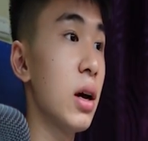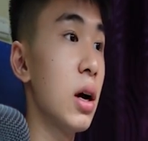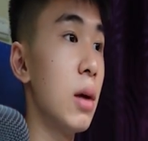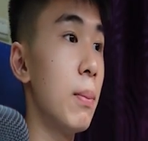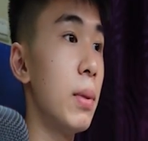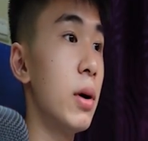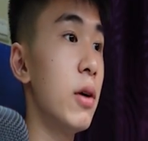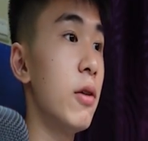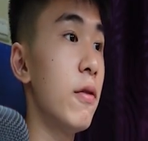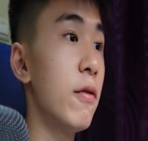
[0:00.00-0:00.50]

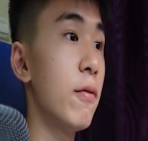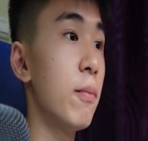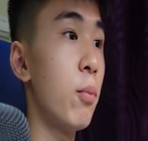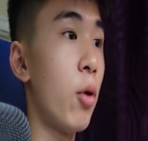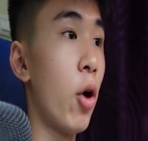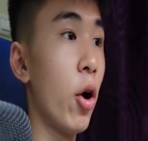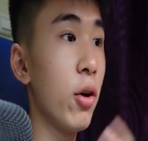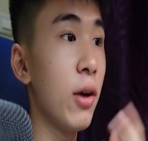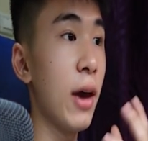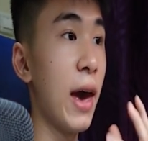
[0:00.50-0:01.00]
above
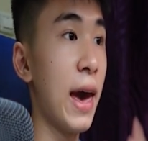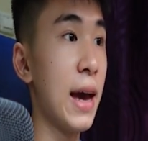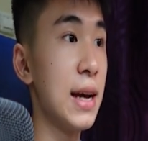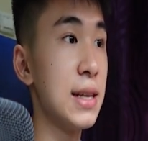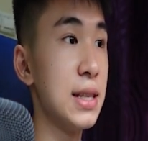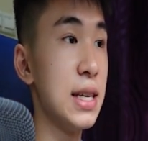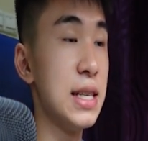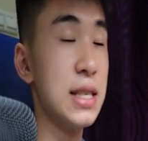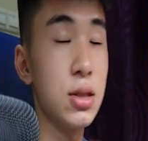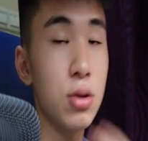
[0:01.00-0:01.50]
point
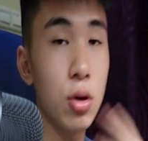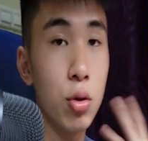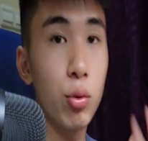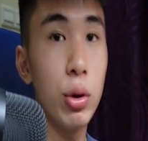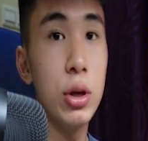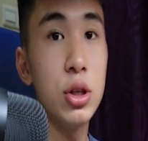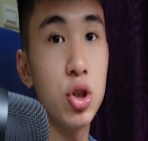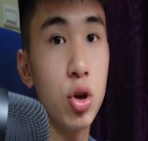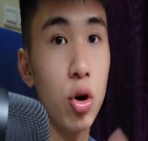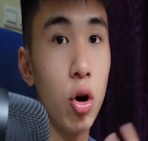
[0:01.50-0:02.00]
X is not
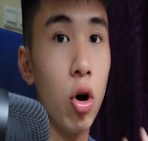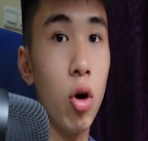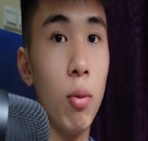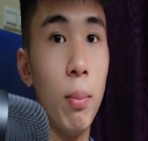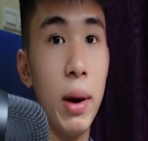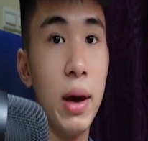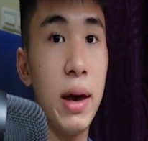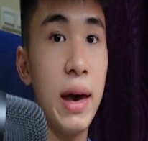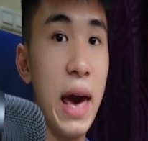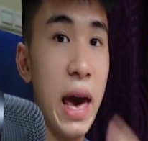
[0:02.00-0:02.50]
going to
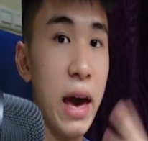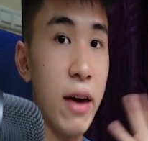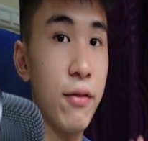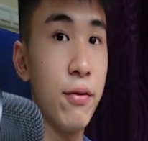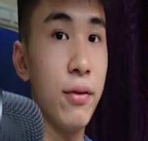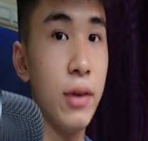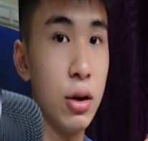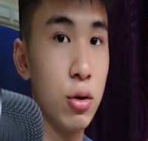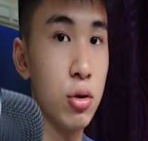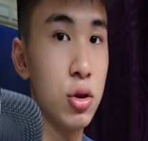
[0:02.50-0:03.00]
obey
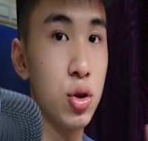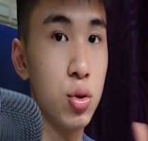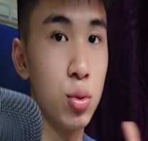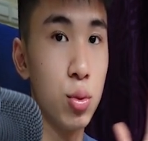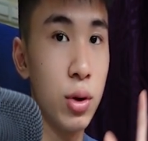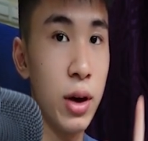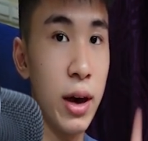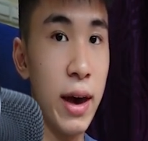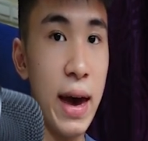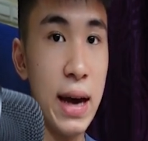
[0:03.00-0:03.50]
F equals to
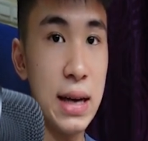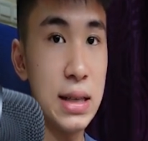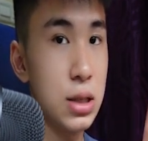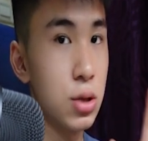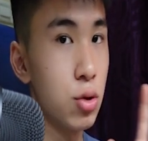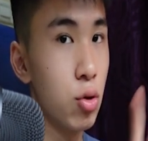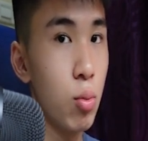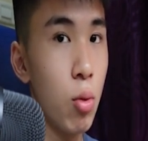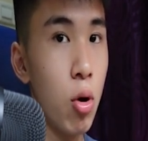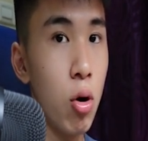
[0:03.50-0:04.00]
Kx.
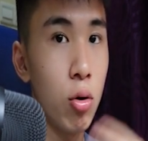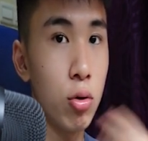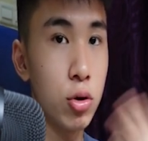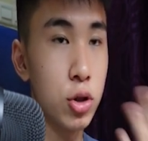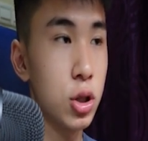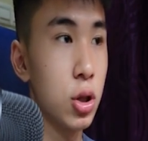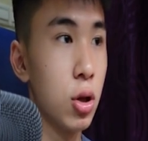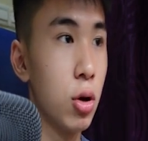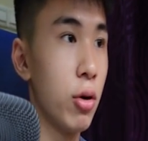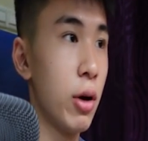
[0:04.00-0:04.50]
No more
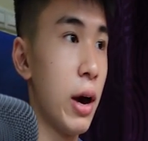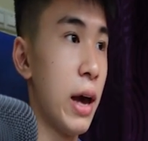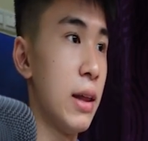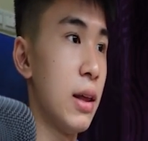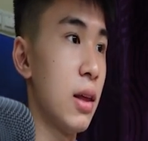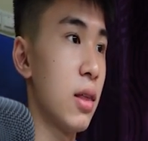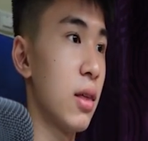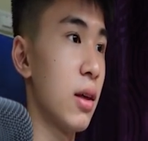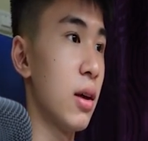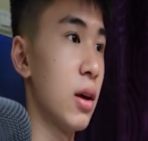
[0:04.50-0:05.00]
Hooke's law,
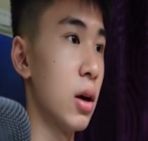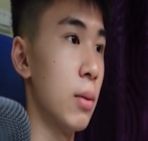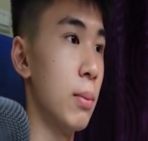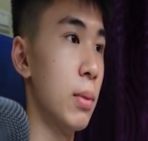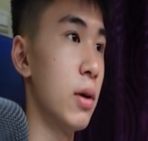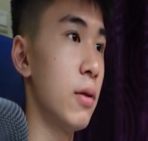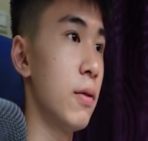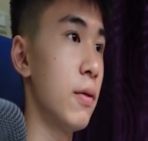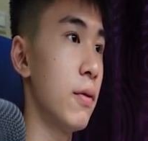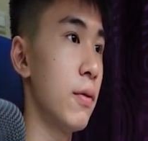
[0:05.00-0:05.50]
anything
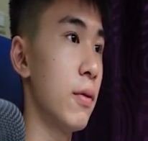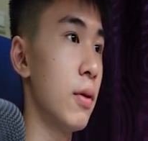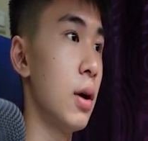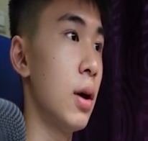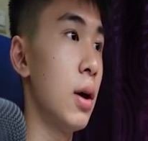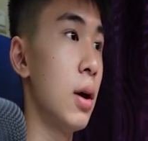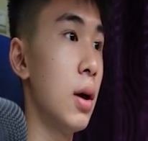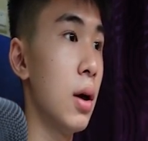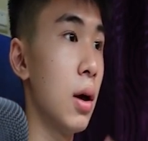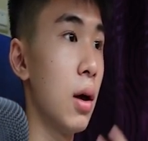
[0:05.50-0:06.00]
above
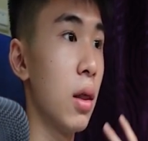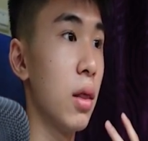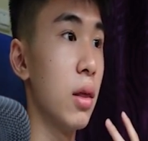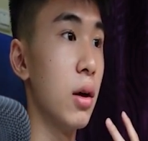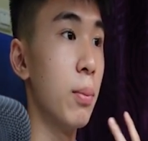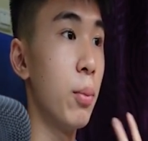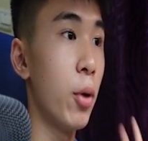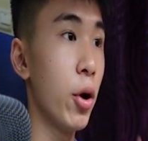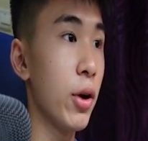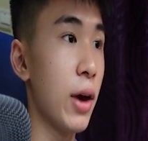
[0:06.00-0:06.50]
the
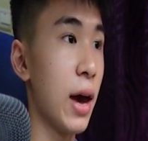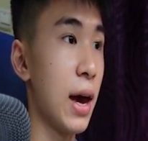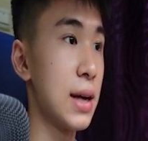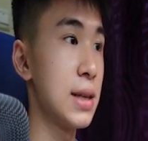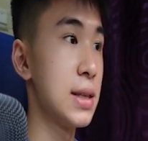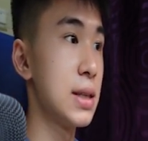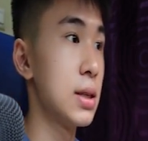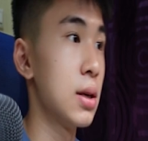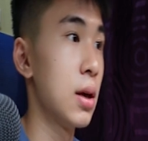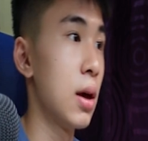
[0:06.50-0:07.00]
point
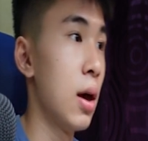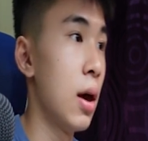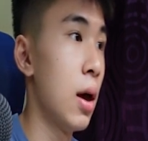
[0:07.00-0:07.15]
X.